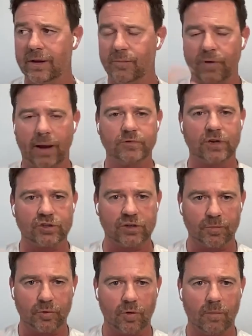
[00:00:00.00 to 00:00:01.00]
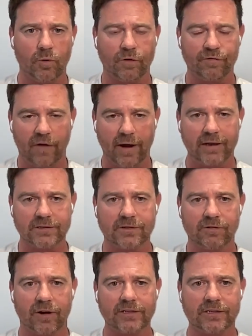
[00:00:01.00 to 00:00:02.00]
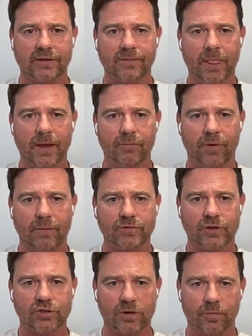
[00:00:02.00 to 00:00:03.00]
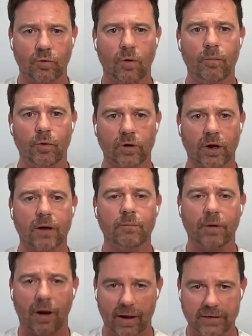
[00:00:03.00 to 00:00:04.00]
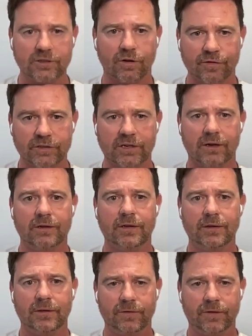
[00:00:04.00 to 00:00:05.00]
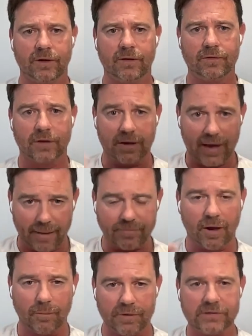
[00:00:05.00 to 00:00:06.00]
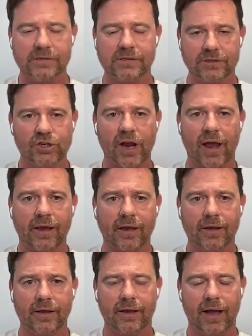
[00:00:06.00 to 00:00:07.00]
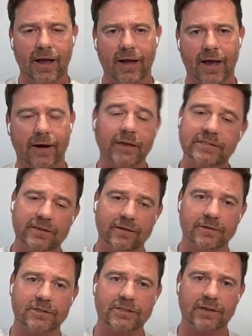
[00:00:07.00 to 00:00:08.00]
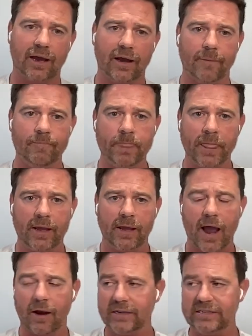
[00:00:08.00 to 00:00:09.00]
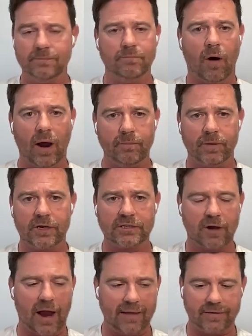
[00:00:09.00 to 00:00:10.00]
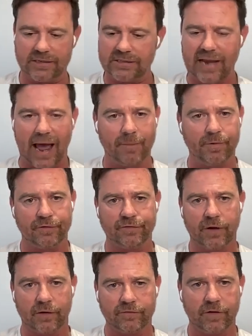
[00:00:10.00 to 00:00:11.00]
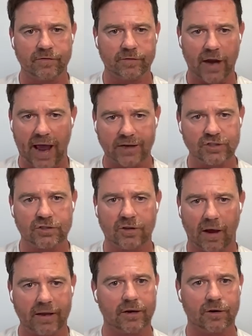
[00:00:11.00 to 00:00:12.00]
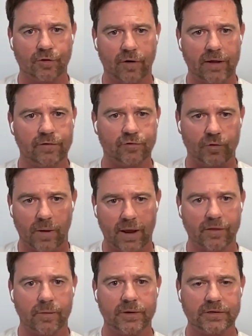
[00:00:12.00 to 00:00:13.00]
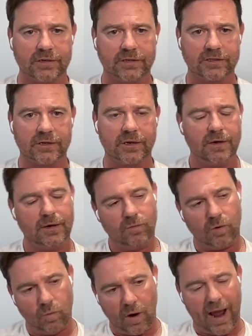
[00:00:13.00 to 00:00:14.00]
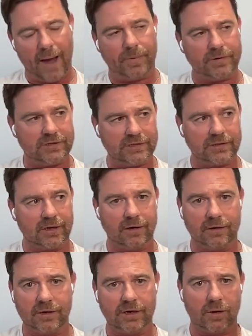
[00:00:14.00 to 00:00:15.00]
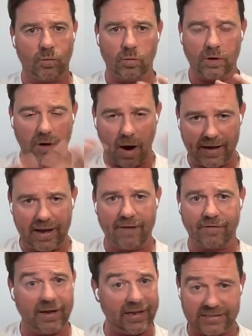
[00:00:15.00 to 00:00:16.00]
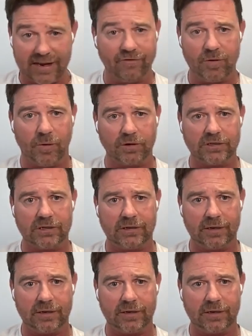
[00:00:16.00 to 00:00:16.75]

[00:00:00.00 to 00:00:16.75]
Perhaps I should have brought on board a finance director. Perhaps I should have brought on board a compliance officer that that kept our business in check. Uh, and I didn't. Um, and I didn't mind because I had this tap of, of, of cash that I create through my other business well, what happens is that, you know, 9 11 hits everybody.